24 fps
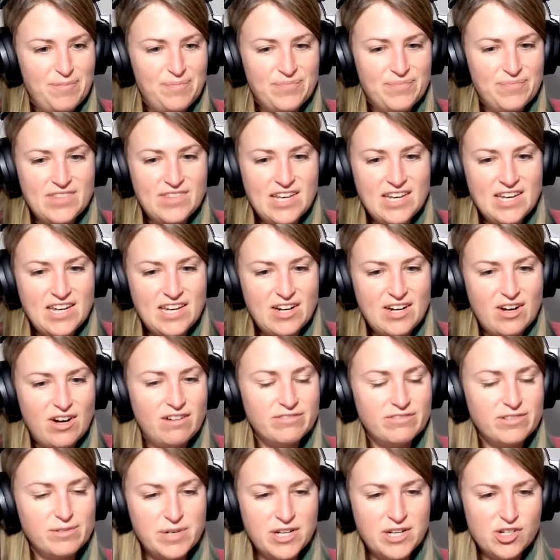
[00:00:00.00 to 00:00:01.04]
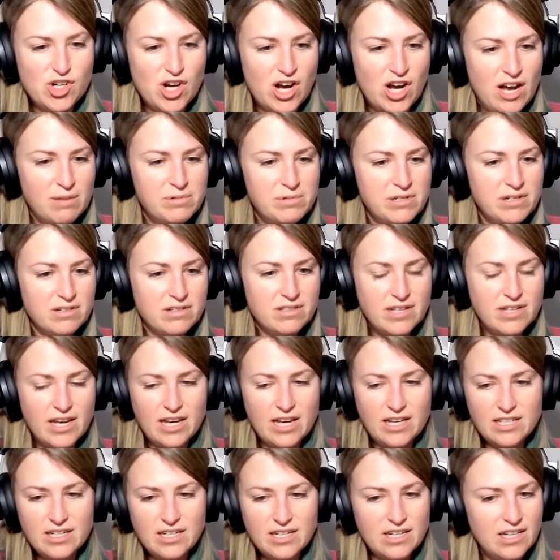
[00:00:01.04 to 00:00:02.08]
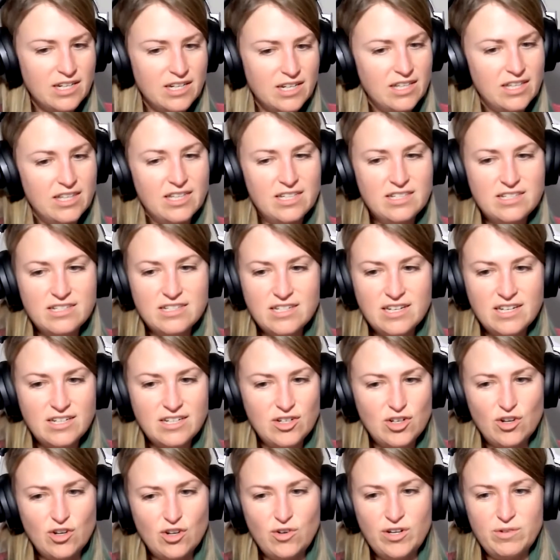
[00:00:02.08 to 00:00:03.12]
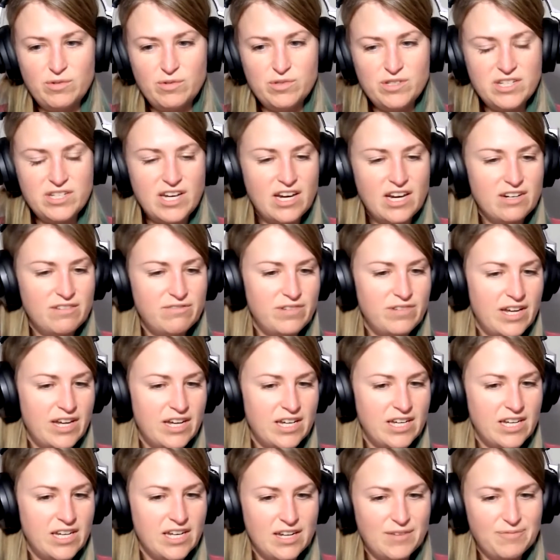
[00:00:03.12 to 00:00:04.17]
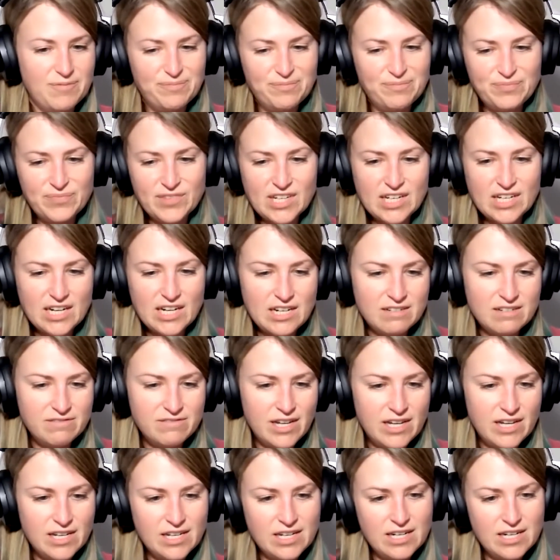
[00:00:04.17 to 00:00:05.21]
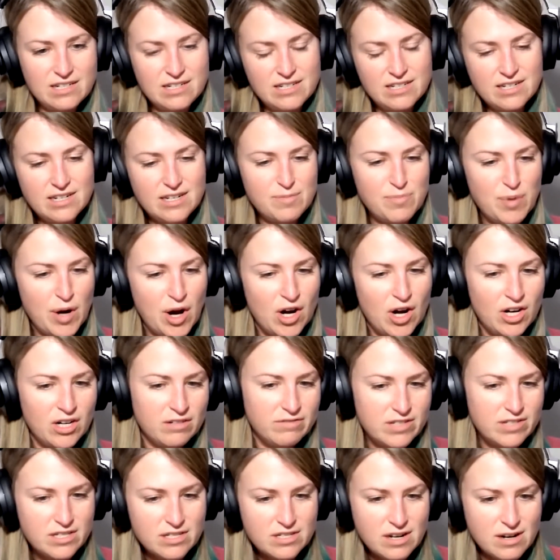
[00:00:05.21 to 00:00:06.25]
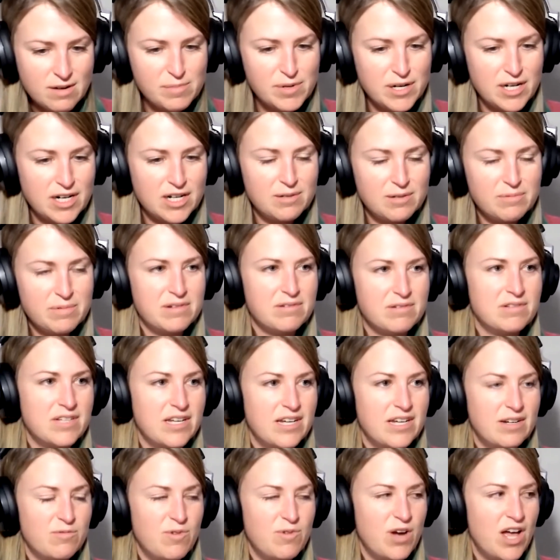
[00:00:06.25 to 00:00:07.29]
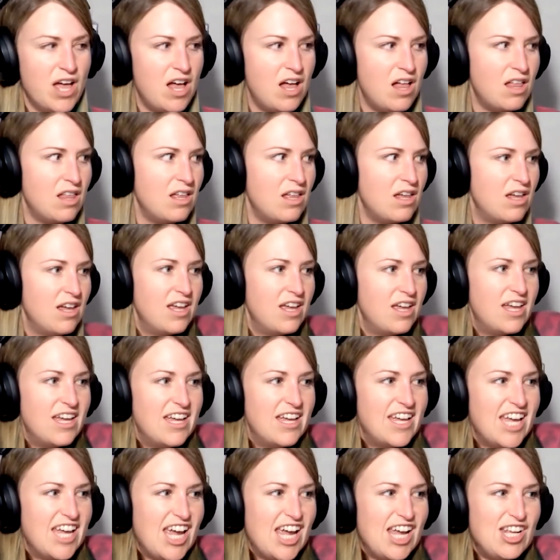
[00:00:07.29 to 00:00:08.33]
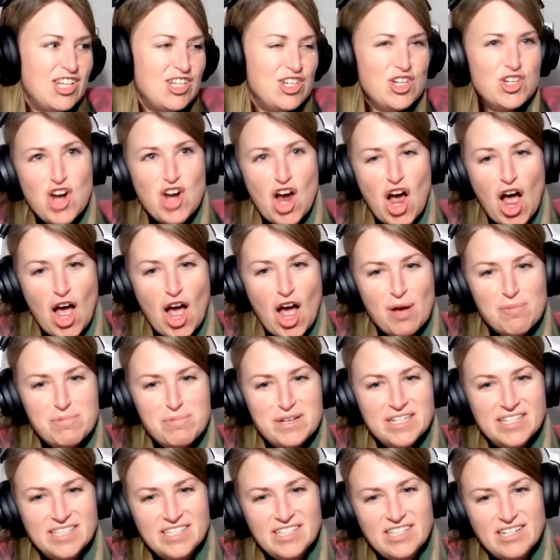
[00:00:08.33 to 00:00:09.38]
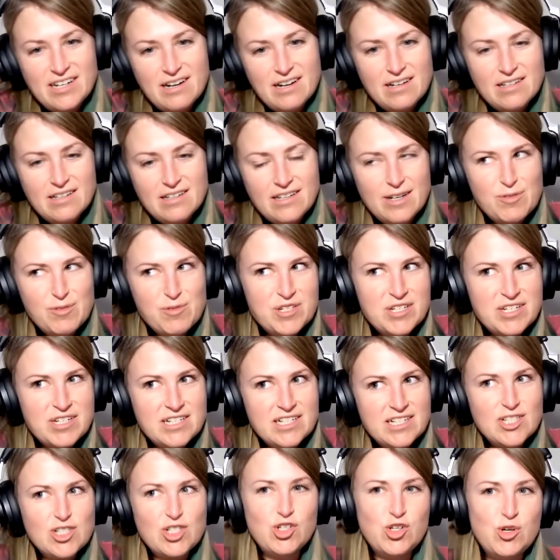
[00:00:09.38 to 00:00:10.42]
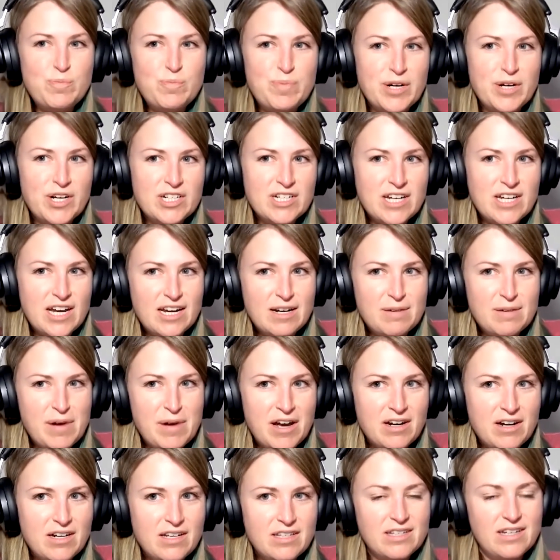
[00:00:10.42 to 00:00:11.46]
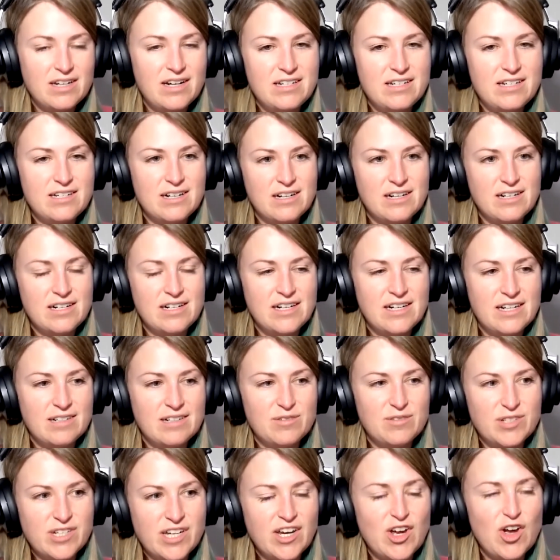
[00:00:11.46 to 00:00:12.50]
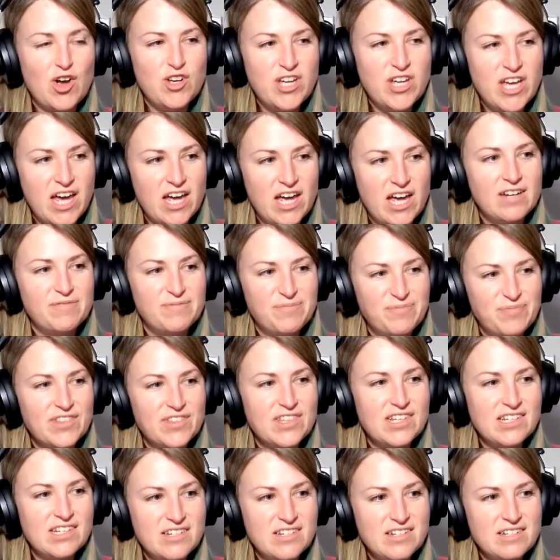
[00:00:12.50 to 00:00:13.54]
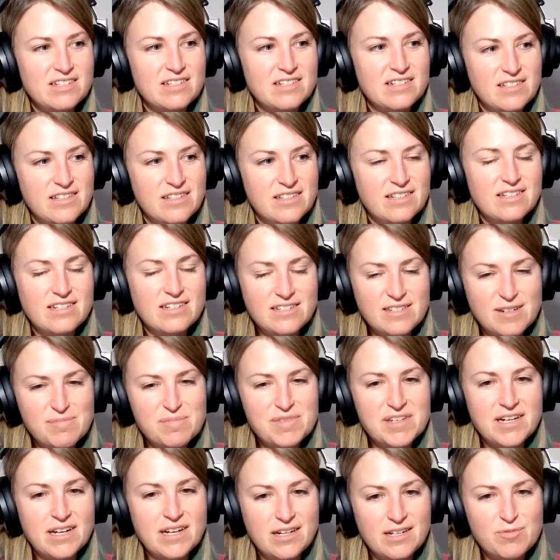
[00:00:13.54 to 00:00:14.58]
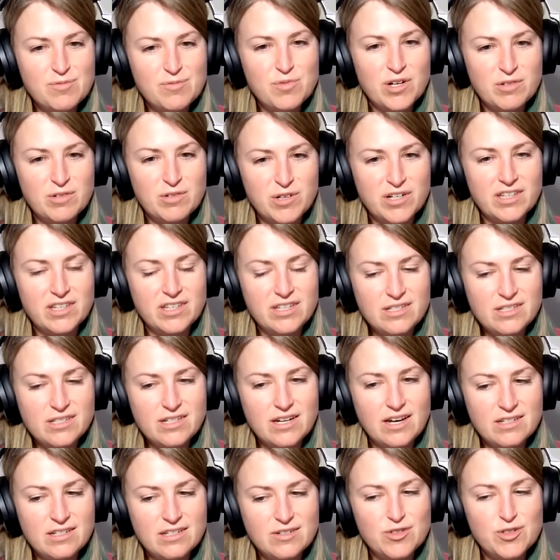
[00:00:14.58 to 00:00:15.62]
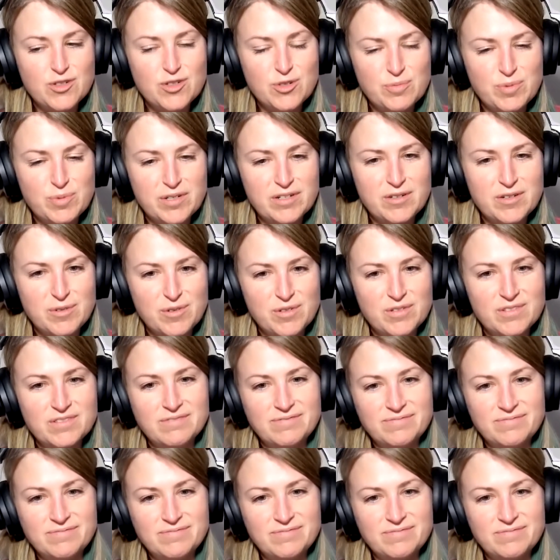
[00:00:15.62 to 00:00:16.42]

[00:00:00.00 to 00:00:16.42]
They offered me a job, and I was like, it was kind of like in a seedy part of a suburb. And I was like, well, it's a job, I like wasn't super excited about it. And then I started it and I was like, okay, this is something I can work with. These guys are super cool.